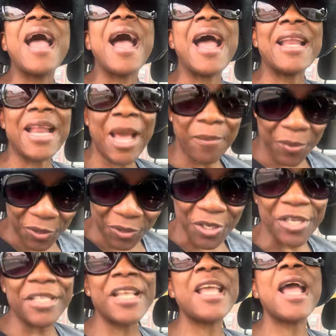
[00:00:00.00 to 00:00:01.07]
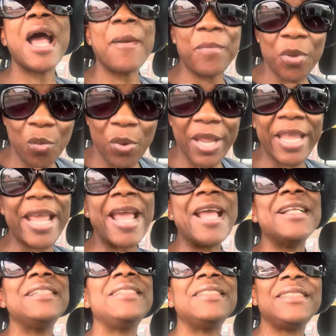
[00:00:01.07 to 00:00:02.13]
And happy Sunday, happy
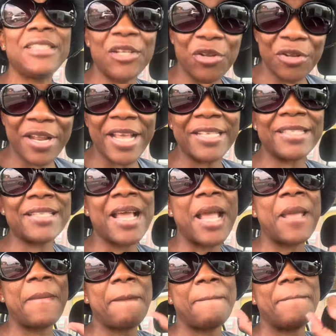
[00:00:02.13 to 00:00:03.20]
weekend. See you next time.